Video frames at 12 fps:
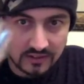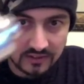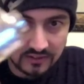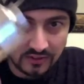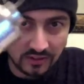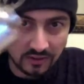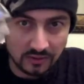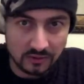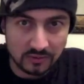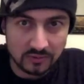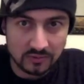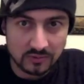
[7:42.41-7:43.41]

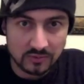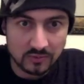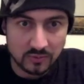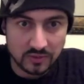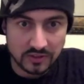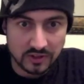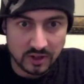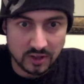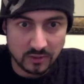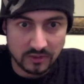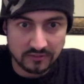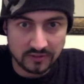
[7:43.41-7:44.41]
So, with it all
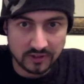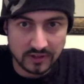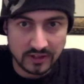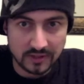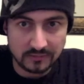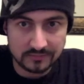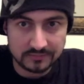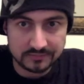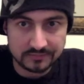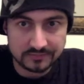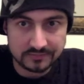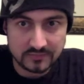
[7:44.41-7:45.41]
the way filled up,
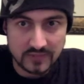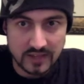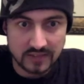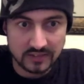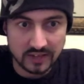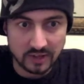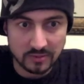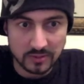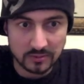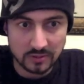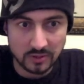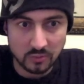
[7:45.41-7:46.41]
I have an air
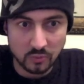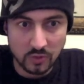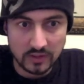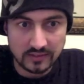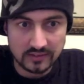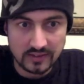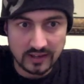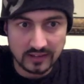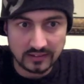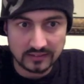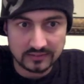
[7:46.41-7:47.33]
bubble on one side.